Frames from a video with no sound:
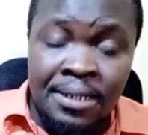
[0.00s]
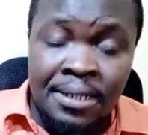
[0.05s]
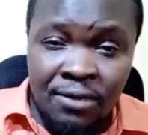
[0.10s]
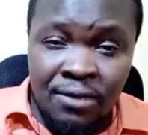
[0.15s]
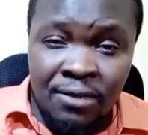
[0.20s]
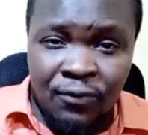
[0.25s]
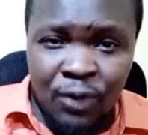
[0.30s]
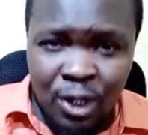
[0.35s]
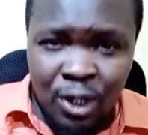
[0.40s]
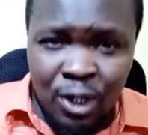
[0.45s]

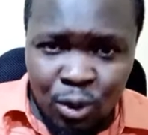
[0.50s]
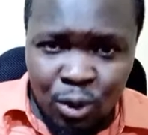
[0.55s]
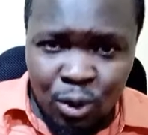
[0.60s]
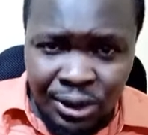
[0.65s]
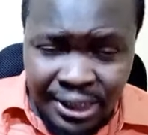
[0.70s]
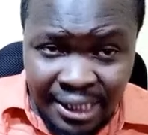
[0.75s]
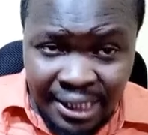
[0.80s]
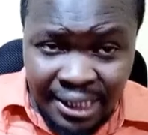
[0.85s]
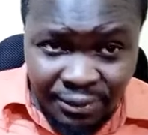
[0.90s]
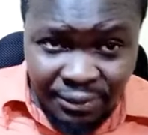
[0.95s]
If you are
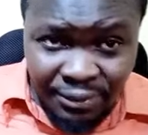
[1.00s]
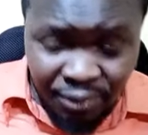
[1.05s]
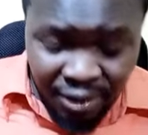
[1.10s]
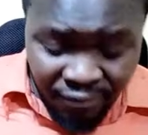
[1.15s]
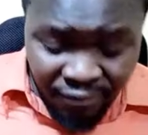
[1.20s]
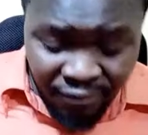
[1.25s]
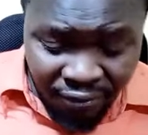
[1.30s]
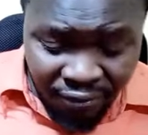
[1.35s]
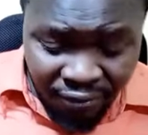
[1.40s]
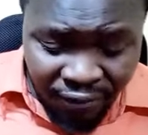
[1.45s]
watching us for
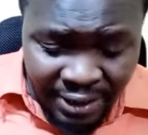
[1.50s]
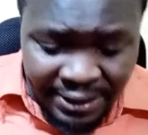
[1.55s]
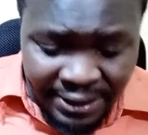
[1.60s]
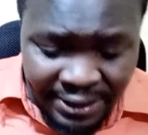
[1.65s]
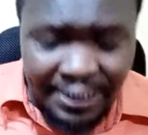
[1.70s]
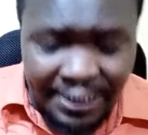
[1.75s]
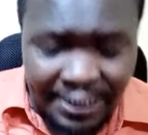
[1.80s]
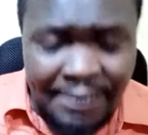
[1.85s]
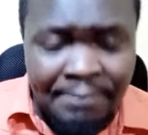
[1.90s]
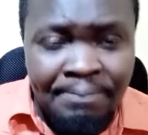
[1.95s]
the very
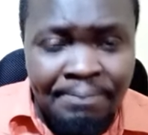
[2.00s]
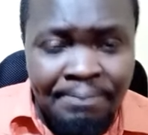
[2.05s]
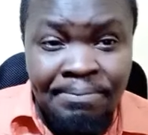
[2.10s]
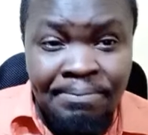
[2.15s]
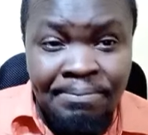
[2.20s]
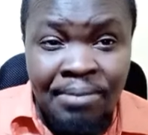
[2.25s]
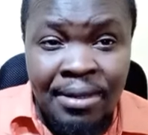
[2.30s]
first time,